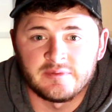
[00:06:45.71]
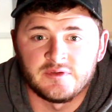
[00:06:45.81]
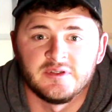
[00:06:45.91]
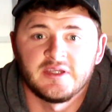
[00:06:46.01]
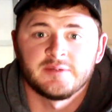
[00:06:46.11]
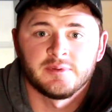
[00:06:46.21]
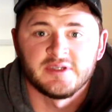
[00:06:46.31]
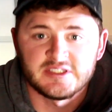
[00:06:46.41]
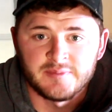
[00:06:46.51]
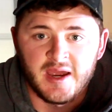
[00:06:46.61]
If you did,
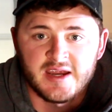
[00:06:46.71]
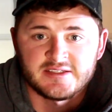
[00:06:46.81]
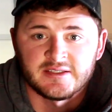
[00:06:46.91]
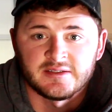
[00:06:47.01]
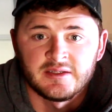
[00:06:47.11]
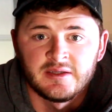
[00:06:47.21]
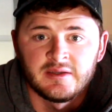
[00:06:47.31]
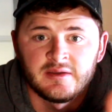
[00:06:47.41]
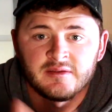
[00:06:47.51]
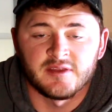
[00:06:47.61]
please smash the
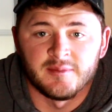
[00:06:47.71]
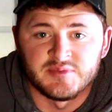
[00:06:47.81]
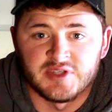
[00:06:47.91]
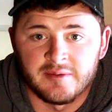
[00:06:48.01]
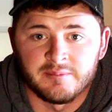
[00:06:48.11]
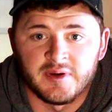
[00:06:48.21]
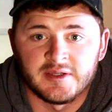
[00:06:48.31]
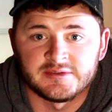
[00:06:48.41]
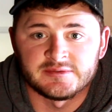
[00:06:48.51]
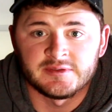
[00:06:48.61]
thumbs up
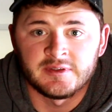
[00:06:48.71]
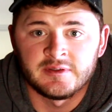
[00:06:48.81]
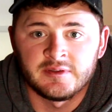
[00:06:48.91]
button,